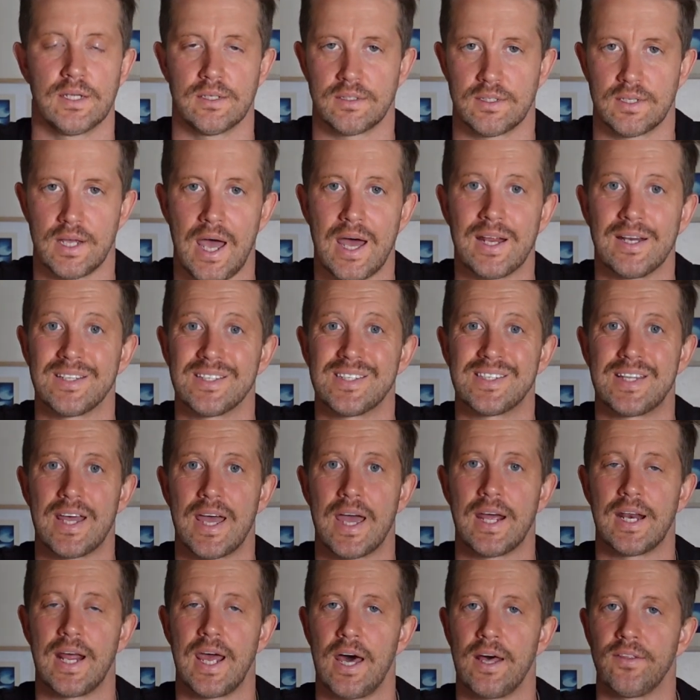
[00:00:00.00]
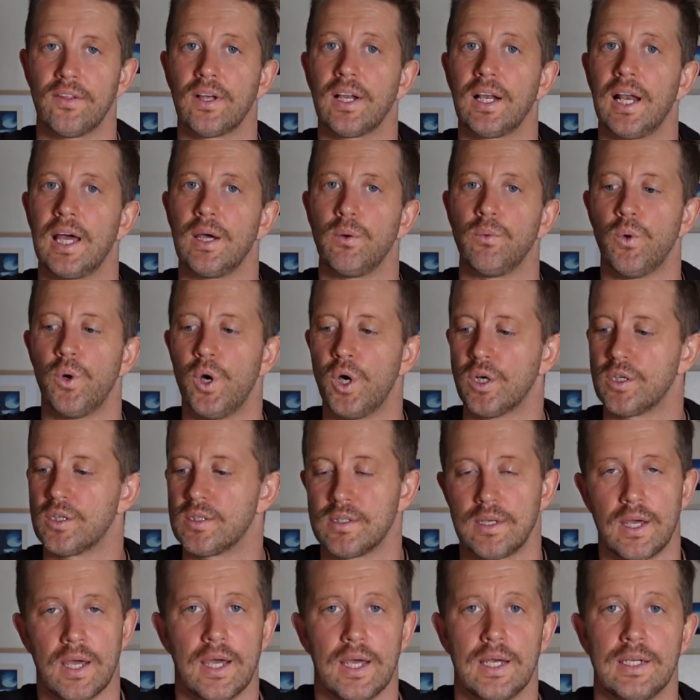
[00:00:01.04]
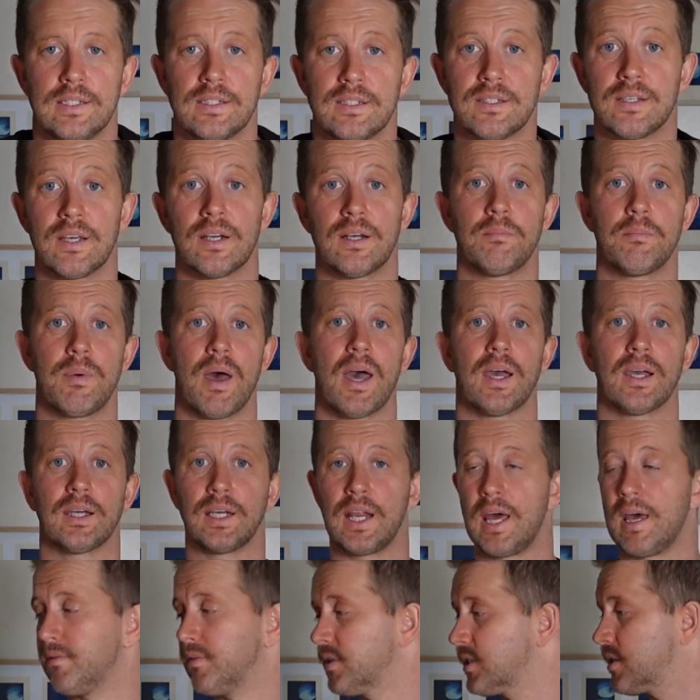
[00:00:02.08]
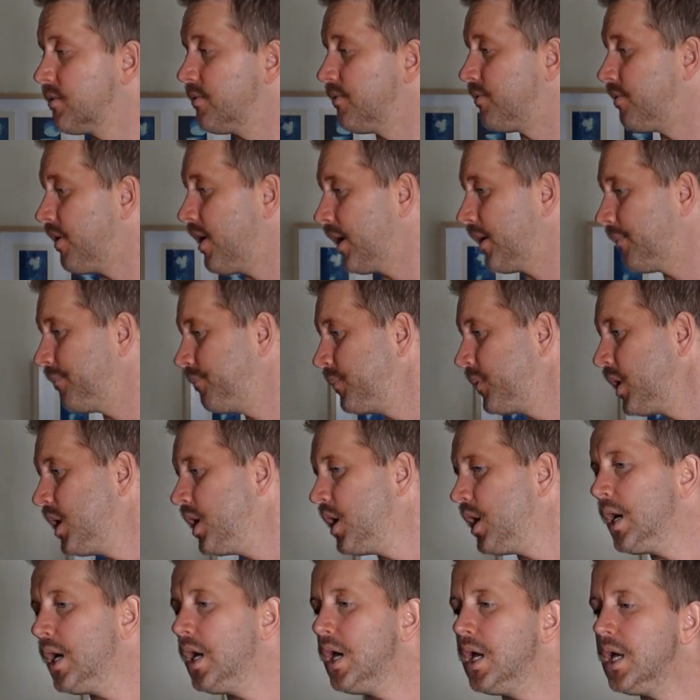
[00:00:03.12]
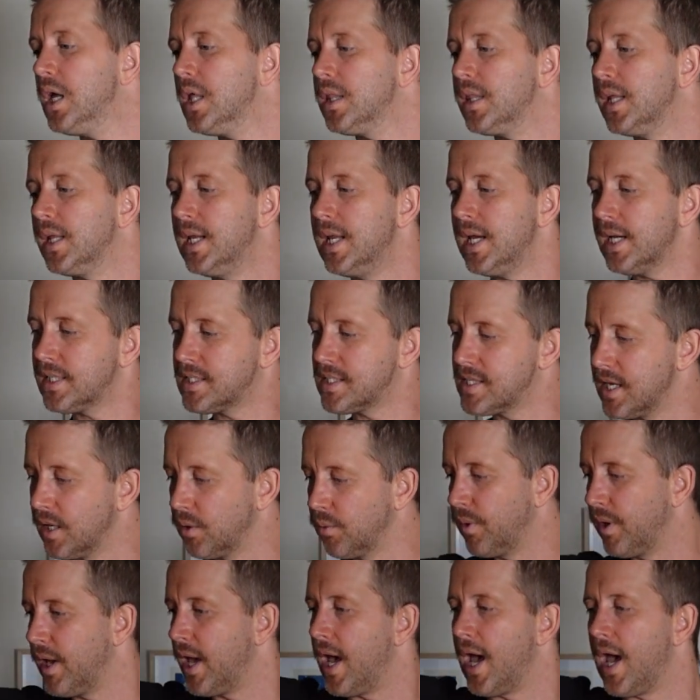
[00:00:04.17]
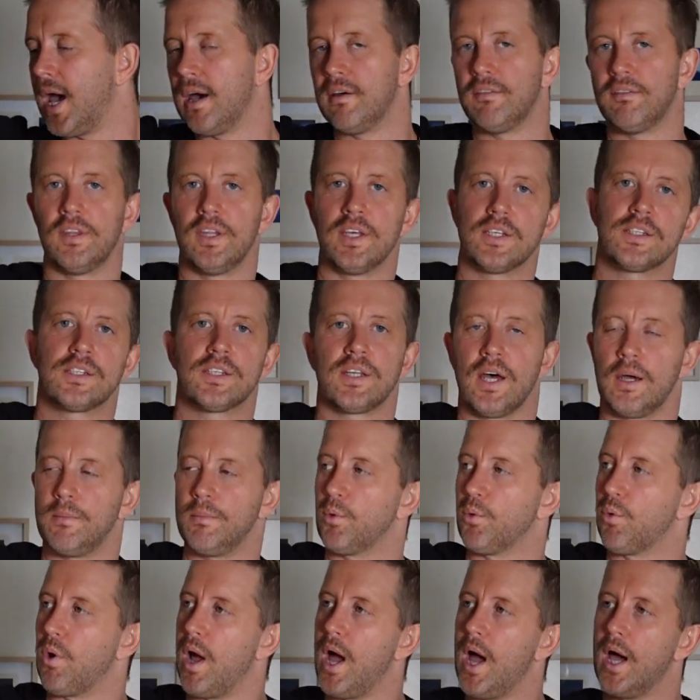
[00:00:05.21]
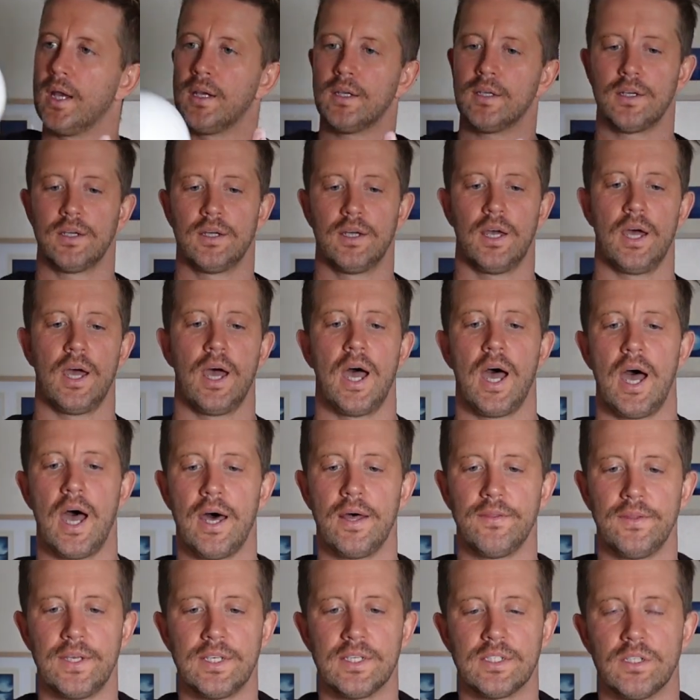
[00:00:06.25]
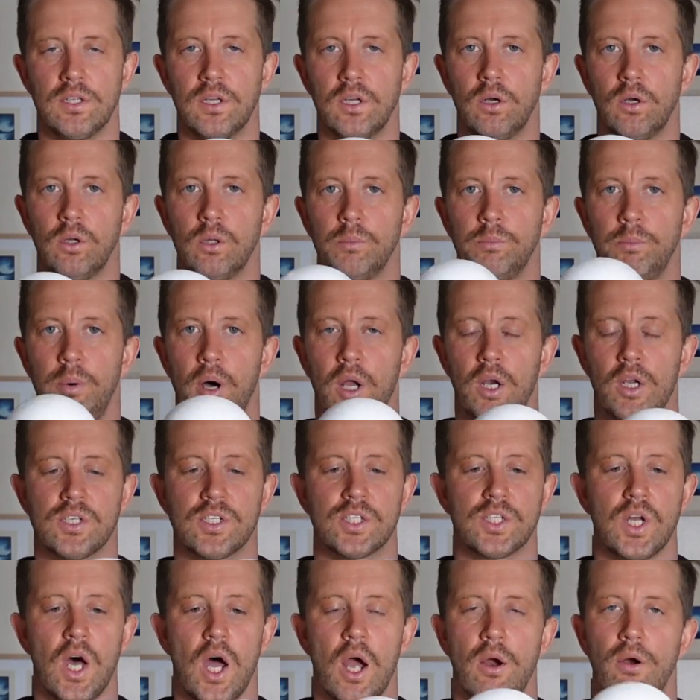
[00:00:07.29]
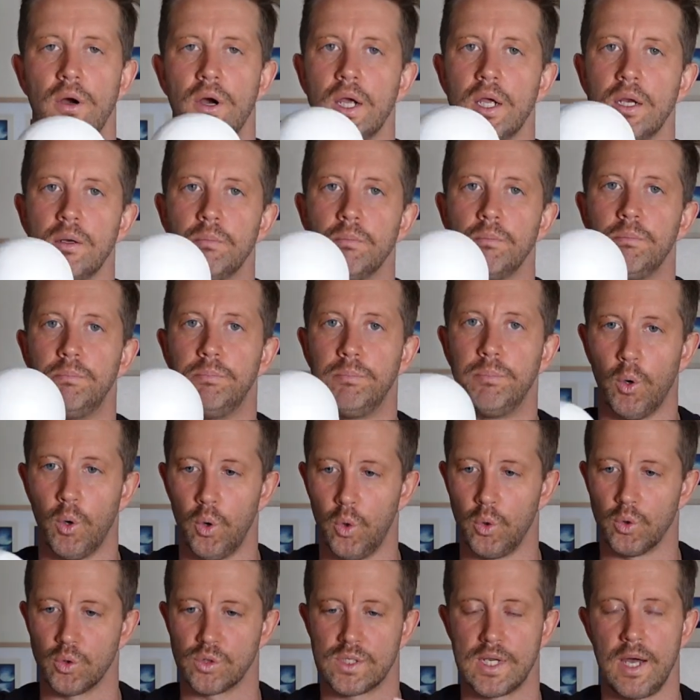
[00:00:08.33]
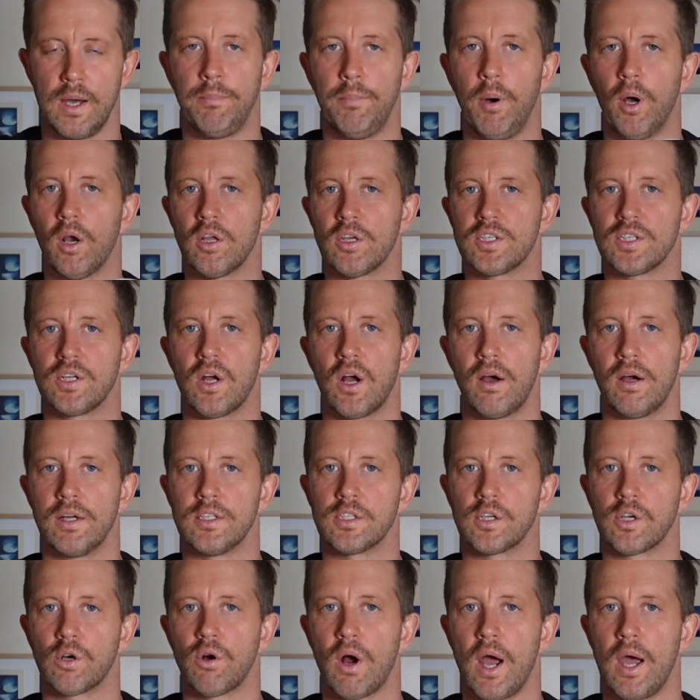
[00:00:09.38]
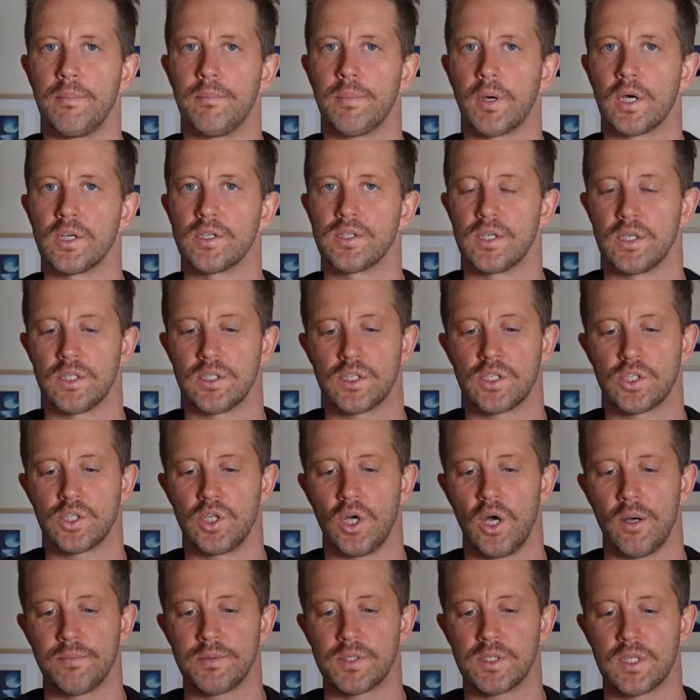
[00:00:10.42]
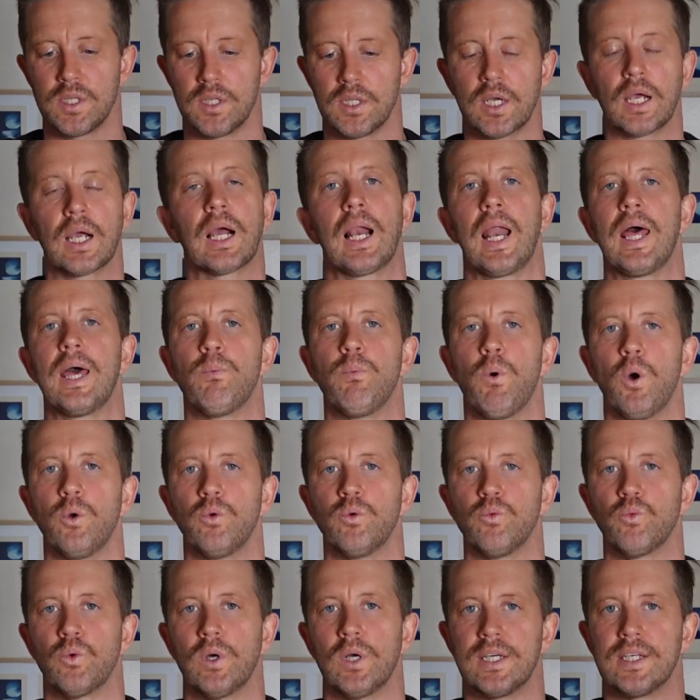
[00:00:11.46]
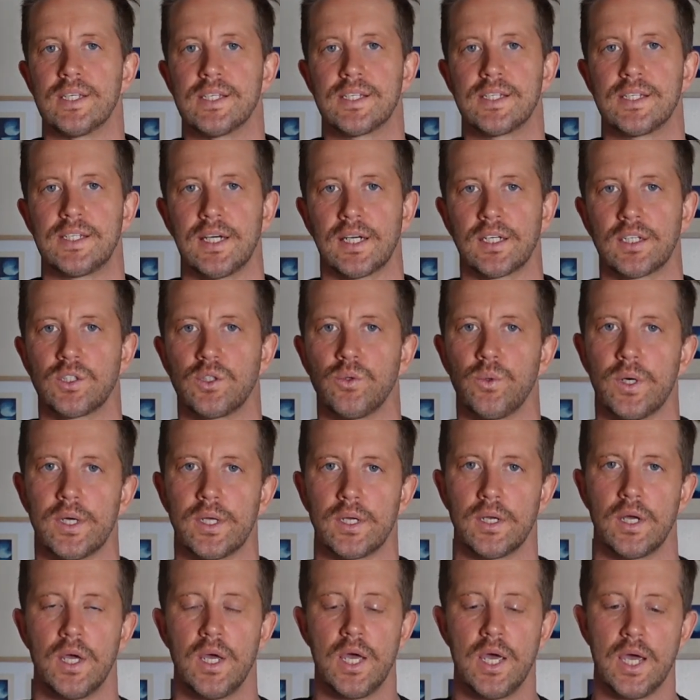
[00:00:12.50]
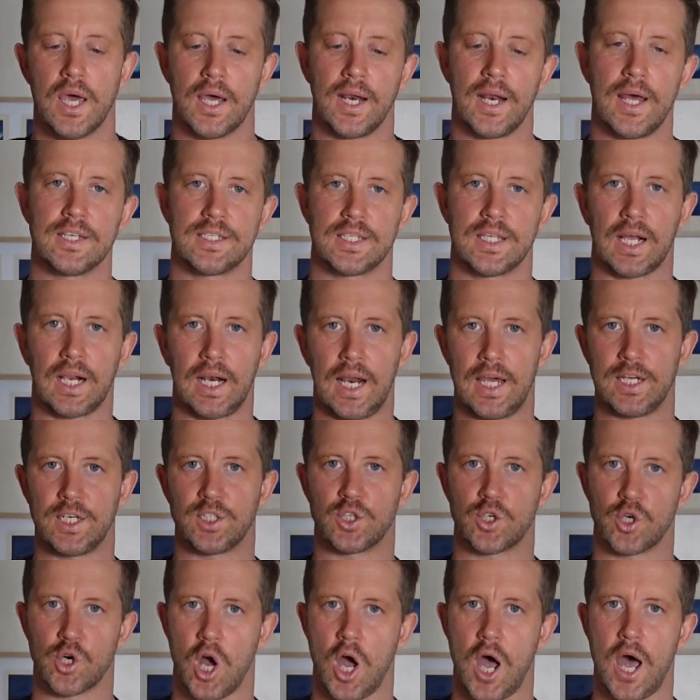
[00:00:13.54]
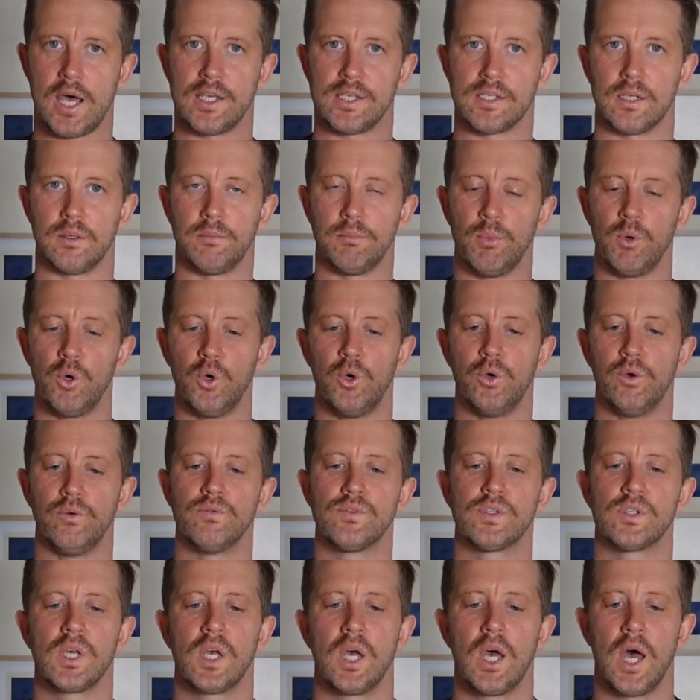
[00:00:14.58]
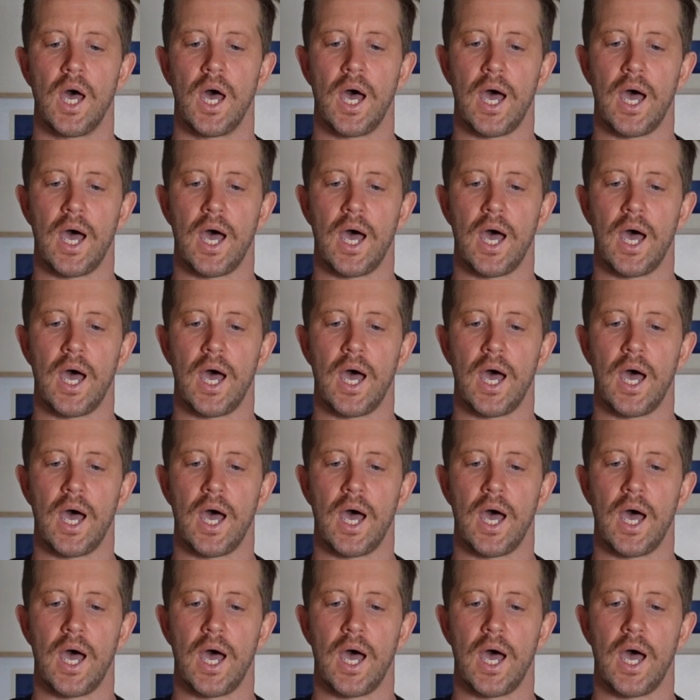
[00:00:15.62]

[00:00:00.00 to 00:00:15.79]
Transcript: to understand how the clay works and sitting back and having some fun. The next thing we have this time around are these little polystyrene balls. Now polystyrene is great because it stops, the clay won't really stick to it. And as the clay dries and moves,